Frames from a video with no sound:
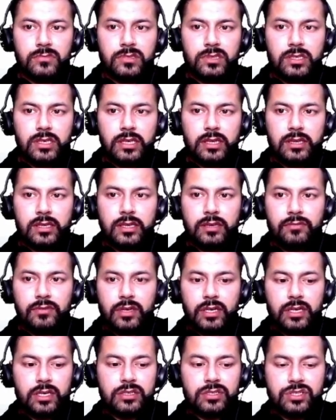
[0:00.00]
till then we
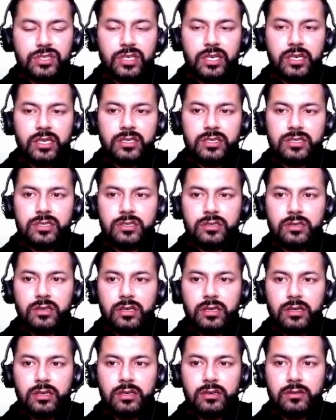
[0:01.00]
can change
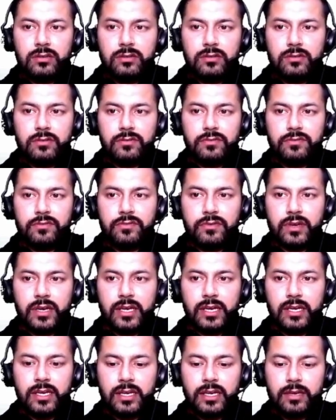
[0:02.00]
the
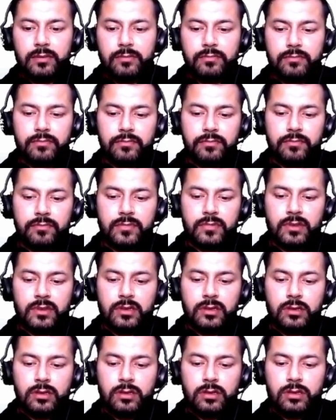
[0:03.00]
file name,
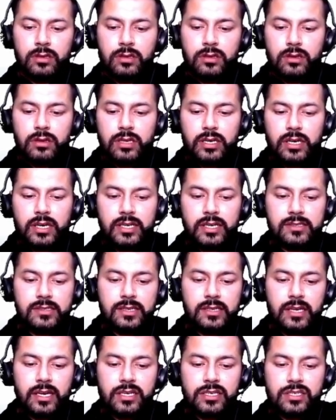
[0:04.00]
that is
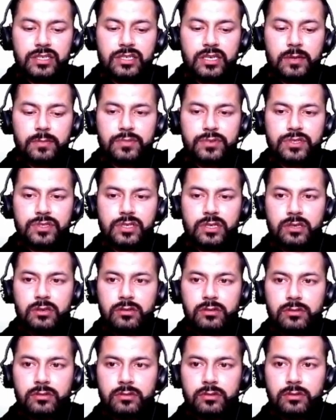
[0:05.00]
exception
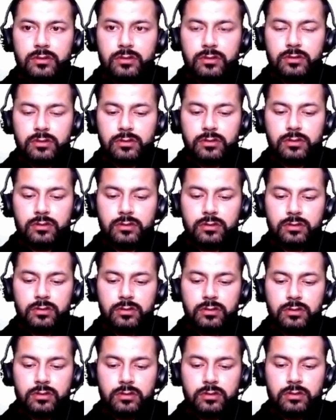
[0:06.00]

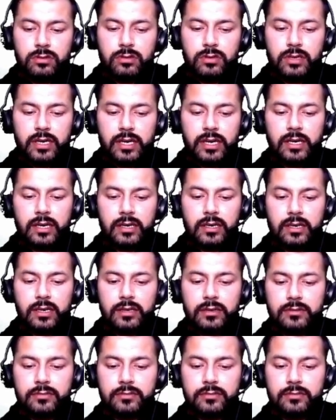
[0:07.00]
handling.